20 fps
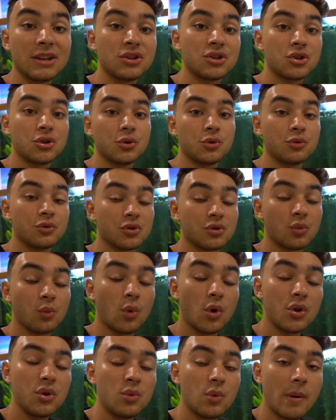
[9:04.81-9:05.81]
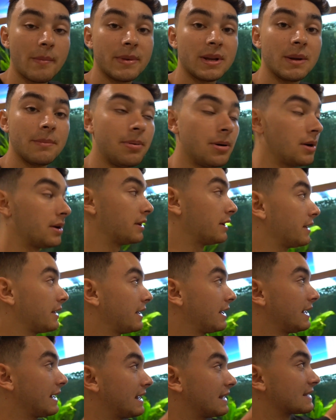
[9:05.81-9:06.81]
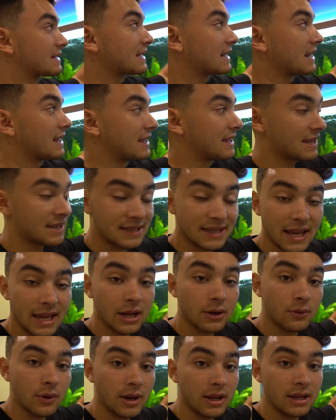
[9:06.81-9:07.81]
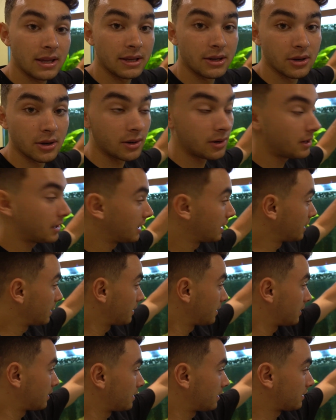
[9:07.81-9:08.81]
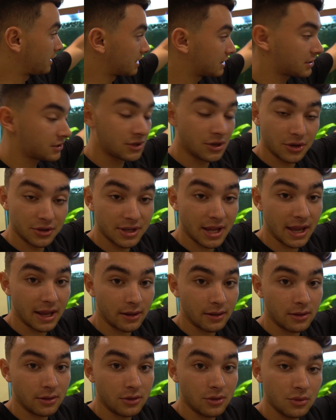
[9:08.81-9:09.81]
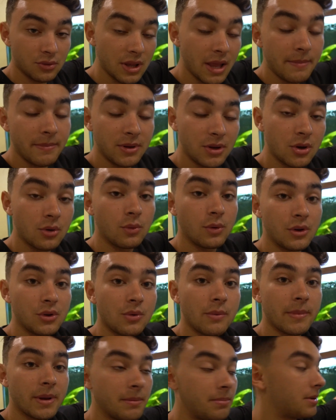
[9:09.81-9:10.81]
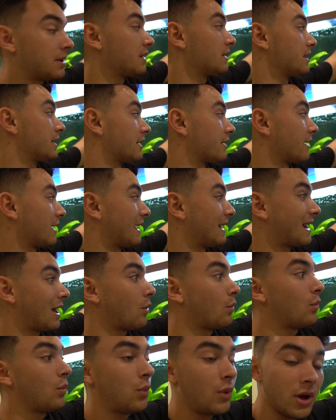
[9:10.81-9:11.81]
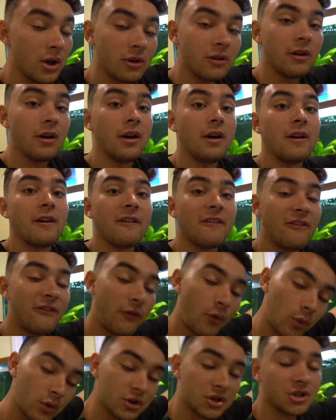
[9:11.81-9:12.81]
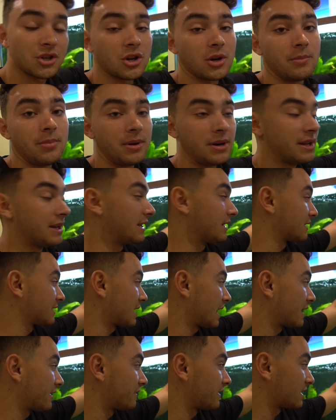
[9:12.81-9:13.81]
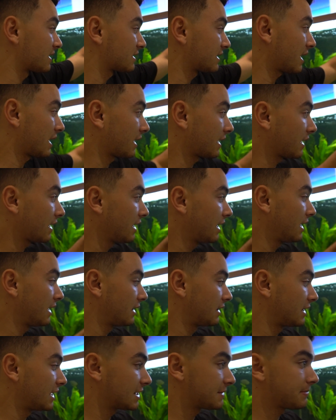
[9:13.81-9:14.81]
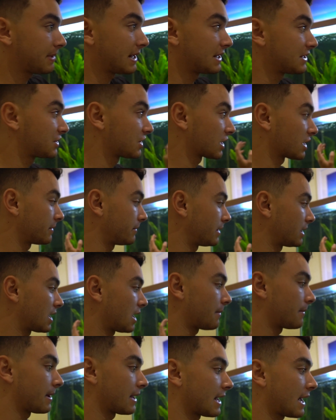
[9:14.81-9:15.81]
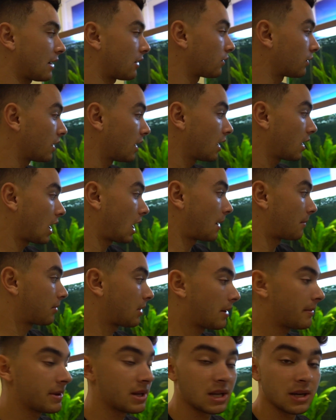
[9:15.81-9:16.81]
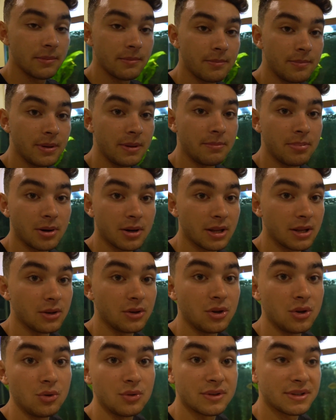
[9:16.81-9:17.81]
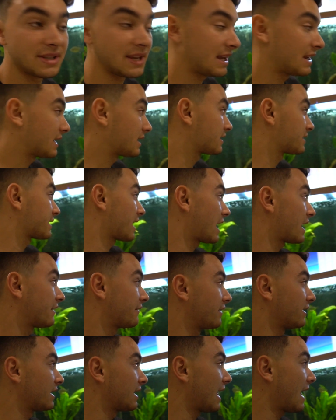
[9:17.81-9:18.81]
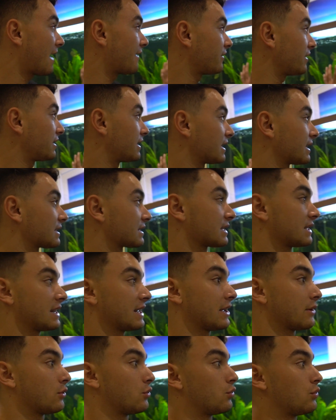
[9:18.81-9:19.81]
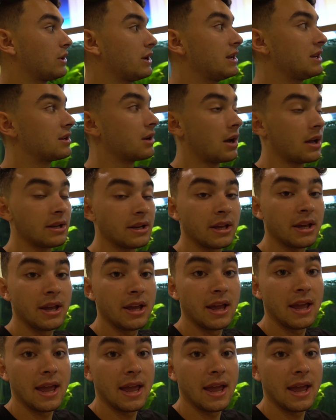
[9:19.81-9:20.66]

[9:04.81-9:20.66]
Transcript: and choose what you want me to put inside of this tank right here. This is your tank. You let me know what you want me to put in here and I will for sure put it inside of this tank. These plants are going to be coming out. I'm probably going to be putting new sand inside of it. Everything is going to get redone.